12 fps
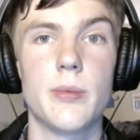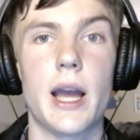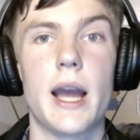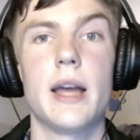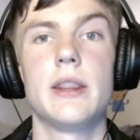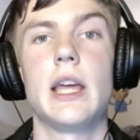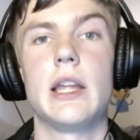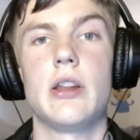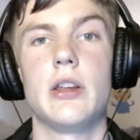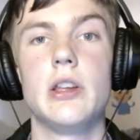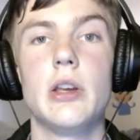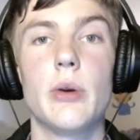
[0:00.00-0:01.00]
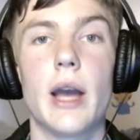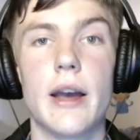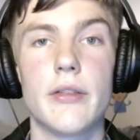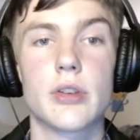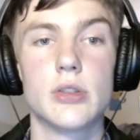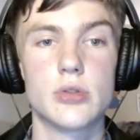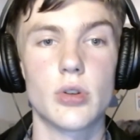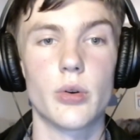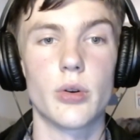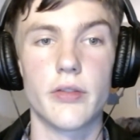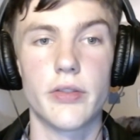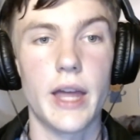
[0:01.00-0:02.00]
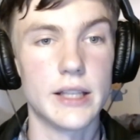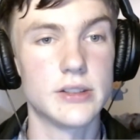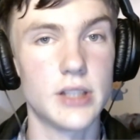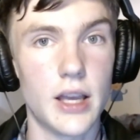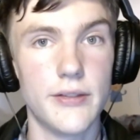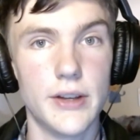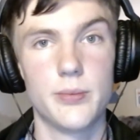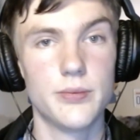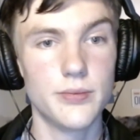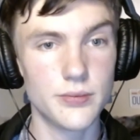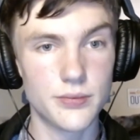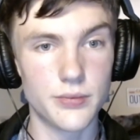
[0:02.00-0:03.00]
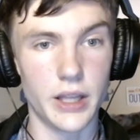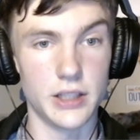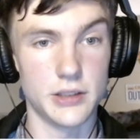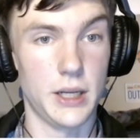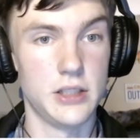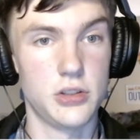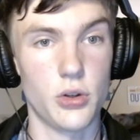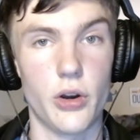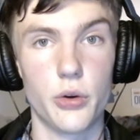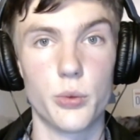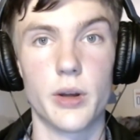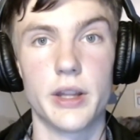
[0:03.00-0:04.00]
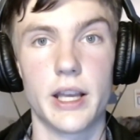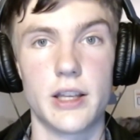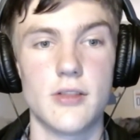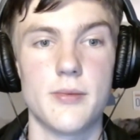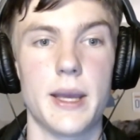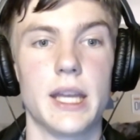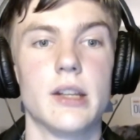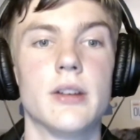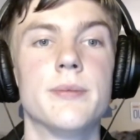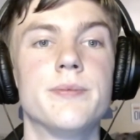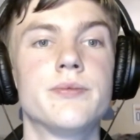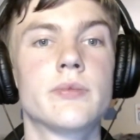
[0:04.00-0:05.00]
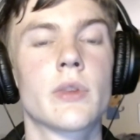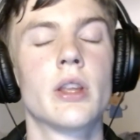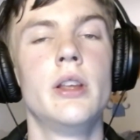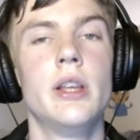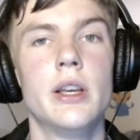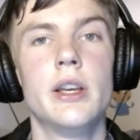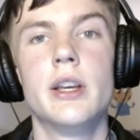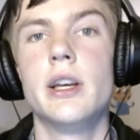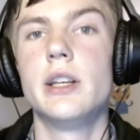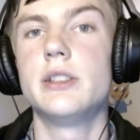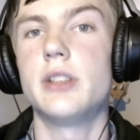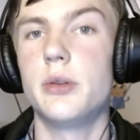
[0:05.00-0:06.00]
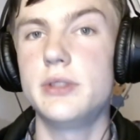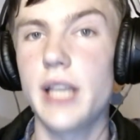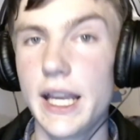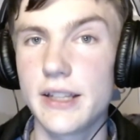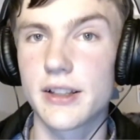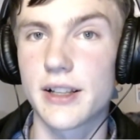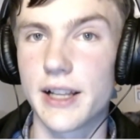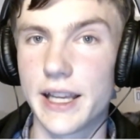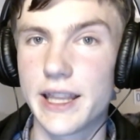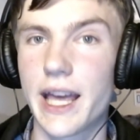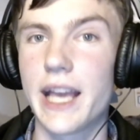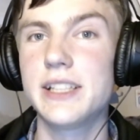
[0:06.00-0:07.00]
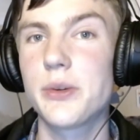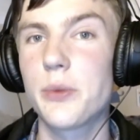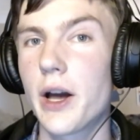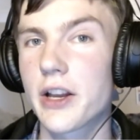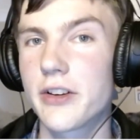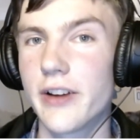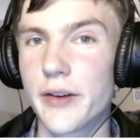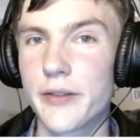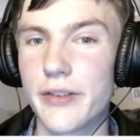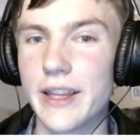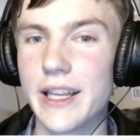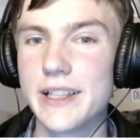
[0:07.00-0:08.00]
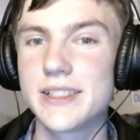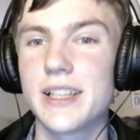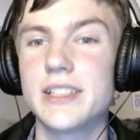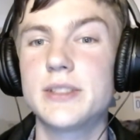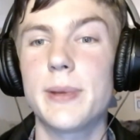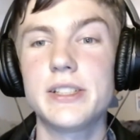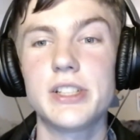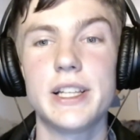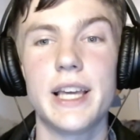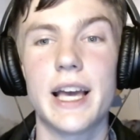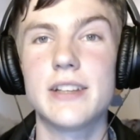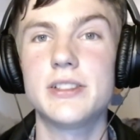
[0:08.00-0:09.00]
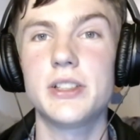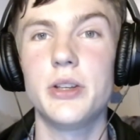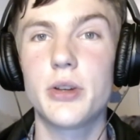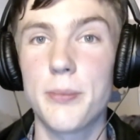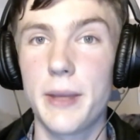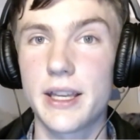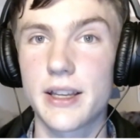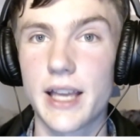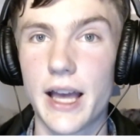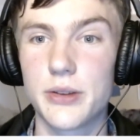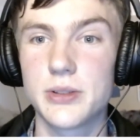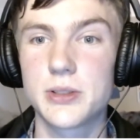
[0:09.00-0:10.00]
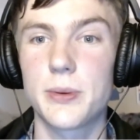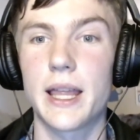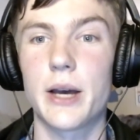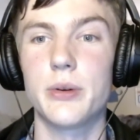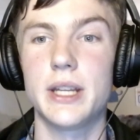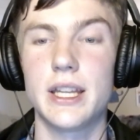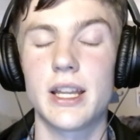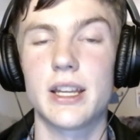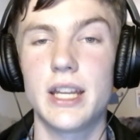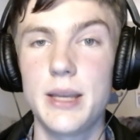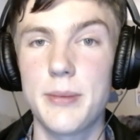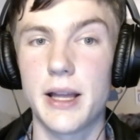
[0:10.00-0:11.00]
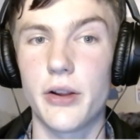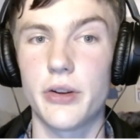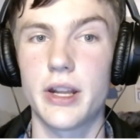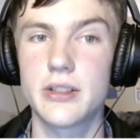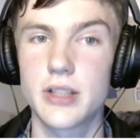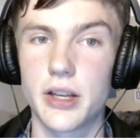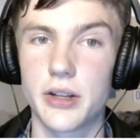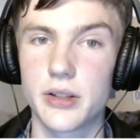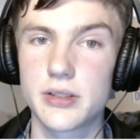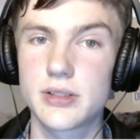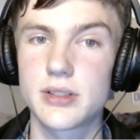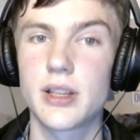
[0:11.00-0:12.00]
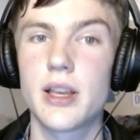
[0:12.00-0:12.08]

and then you have control of that server as well as your own one that you've made. So technically there is a workaround for this, especially as you can make accounts without needing an email on Aternos.